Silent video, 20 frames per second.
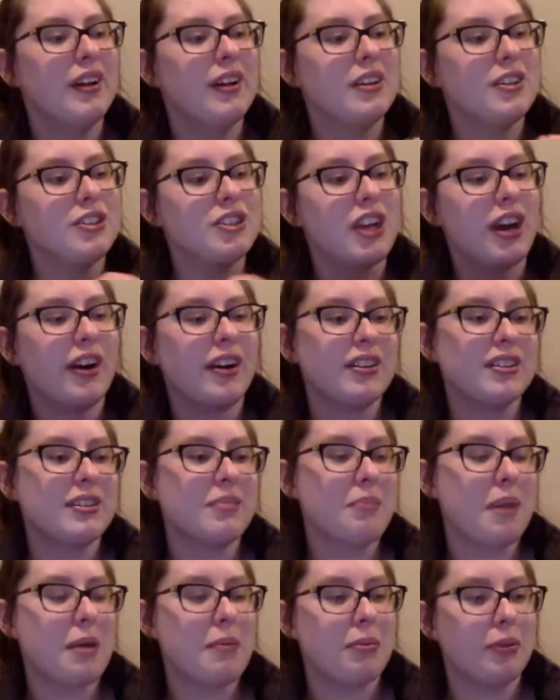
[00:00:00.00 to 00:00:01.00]
Share it to
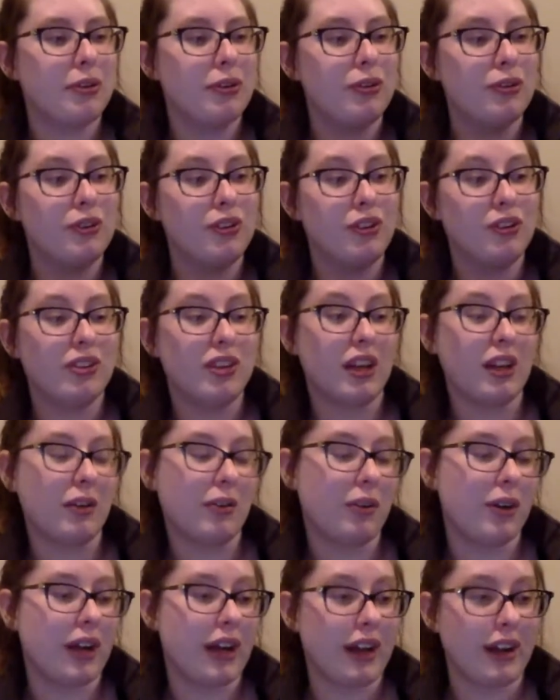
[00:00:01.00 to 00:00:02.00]
people who you think
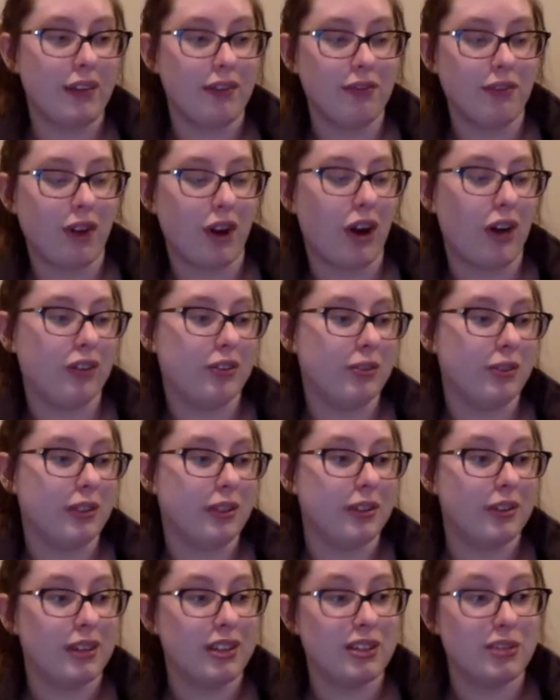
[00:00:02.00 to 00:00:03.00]
will get involved,
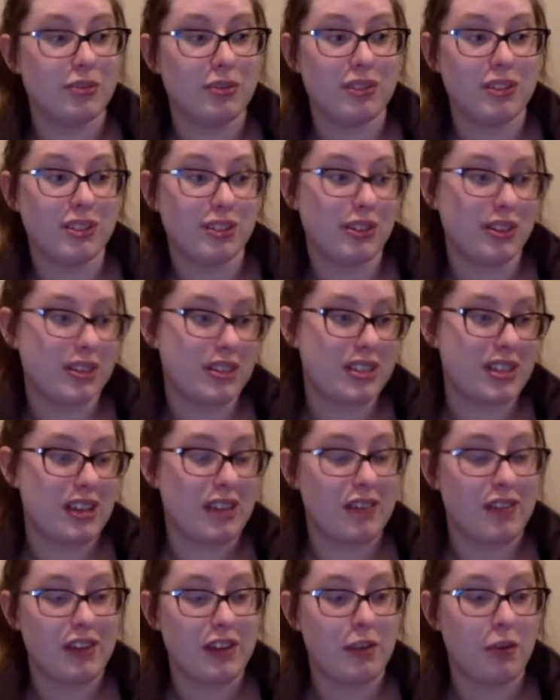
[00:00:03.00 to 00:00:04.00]
whether it's Resort
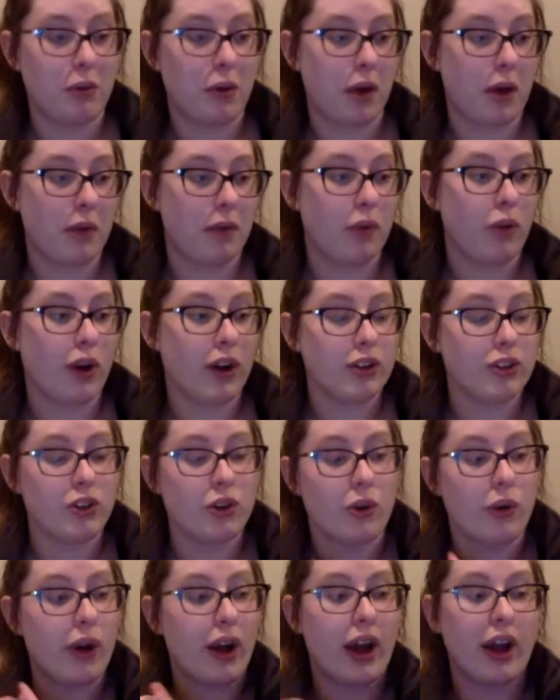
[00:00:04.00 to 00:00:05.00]
TV One,
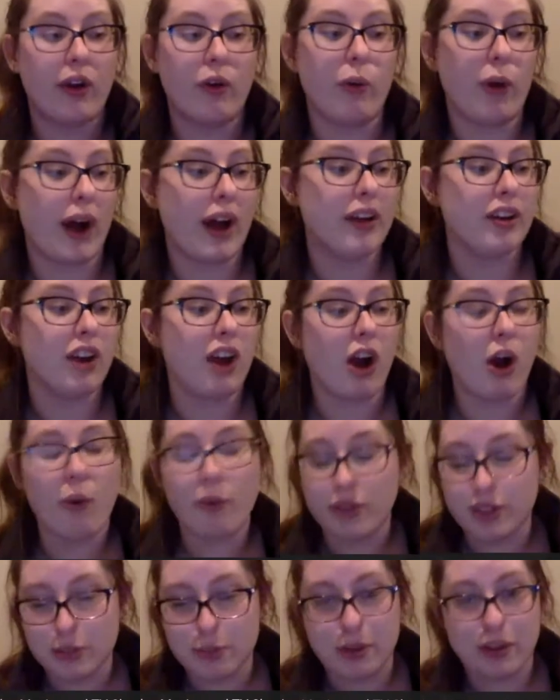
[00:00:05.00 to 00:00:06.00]
who I know
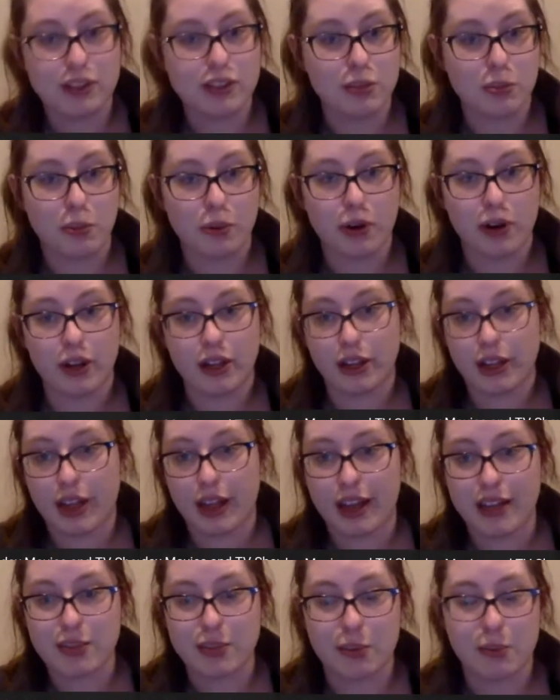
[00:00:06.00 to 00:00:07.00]
has been supporting the
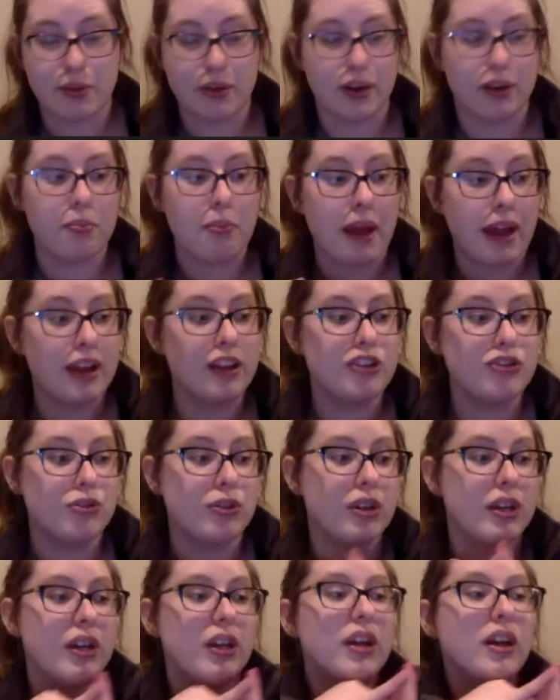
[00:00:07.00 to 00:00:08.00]
cast member
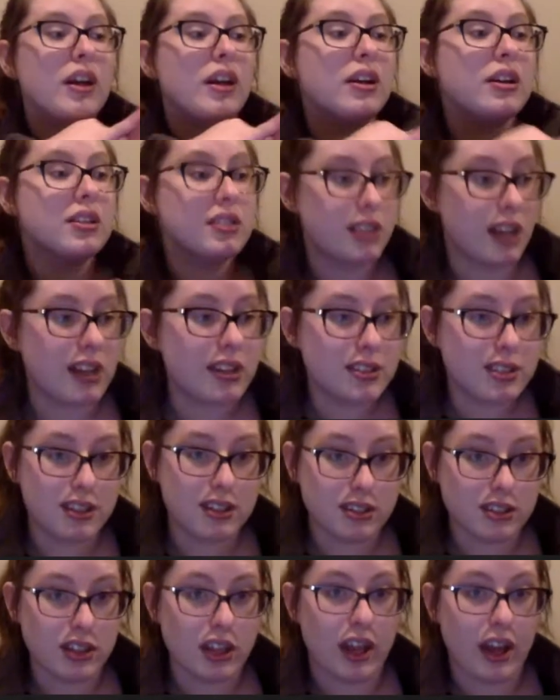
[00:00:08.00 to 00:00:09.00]
pantry since
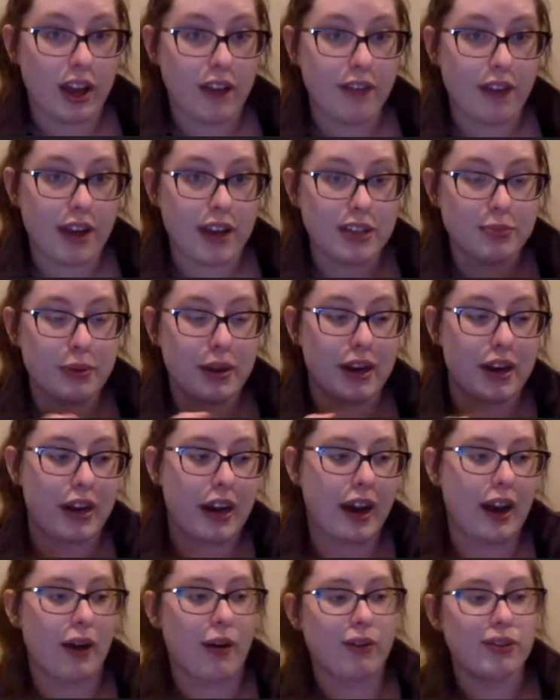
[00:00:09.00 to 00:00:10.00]
this layoff has been
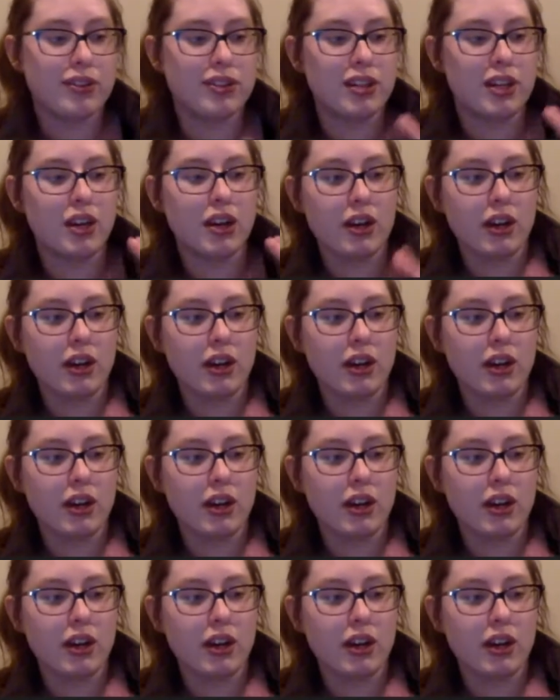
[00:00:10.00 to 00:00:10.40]
announced.